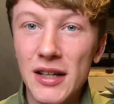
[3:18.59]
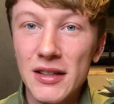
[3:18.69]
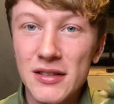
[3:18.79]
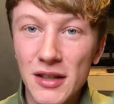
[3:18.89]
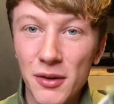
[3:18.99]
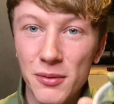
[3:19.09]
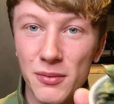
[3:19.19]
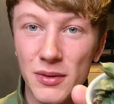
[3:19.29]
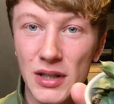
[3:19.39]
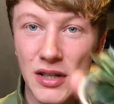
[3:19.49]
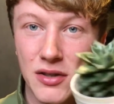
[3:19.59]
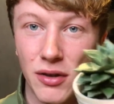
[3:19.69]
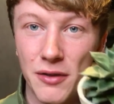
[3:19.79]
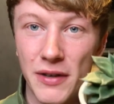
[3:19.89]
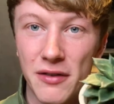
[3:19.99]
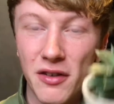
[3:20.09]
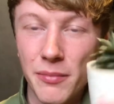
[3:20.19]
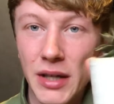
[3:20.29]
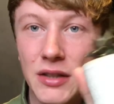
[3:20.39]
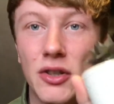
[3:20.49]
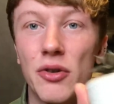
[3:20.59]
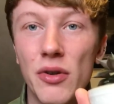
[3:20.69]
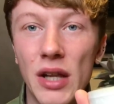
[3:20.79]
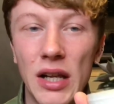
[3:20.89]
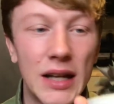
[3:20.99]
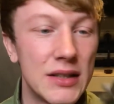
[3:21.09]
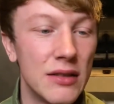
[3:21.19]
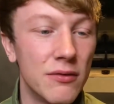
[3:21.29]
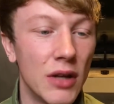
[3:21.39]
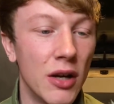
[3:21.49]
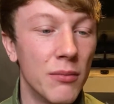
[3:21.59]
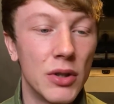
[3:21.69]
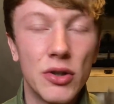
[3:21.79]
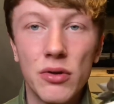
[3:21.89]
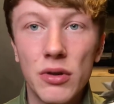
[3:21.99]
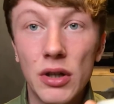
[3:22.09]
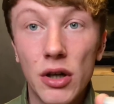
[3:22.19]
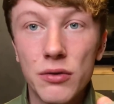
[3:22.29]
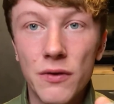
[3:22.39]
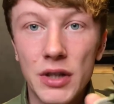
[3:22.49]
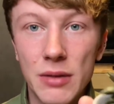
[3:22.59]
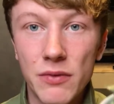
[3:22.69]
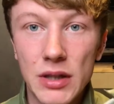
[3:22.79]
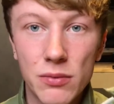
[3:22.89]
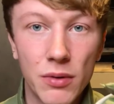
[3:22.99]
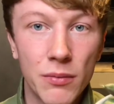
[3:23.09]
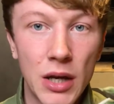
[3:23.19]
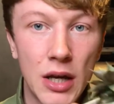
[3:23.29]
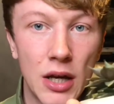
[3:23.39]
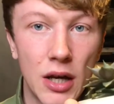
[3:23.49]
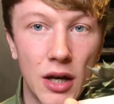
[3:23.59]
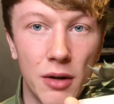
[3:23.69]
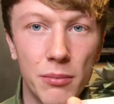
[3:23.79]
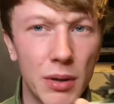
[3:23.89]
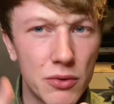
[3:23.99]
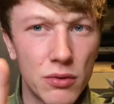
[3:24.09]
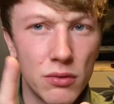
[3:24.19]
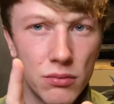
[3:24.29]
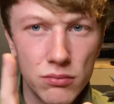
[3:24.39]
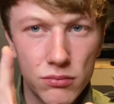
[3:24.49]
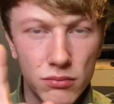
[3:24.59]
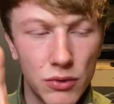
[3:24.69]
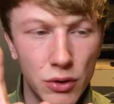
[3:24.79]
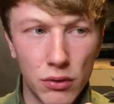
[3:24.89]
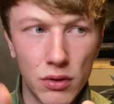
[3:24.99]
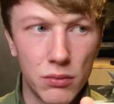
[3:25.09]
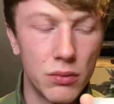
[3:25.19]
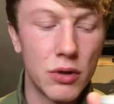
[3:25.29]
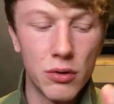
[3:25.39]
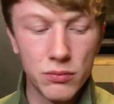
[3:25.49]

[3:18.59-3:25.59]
So a solid favourite of mine. Don't know the Latin, I don't know the cultivar name for this one, but I'm sure Laura will know.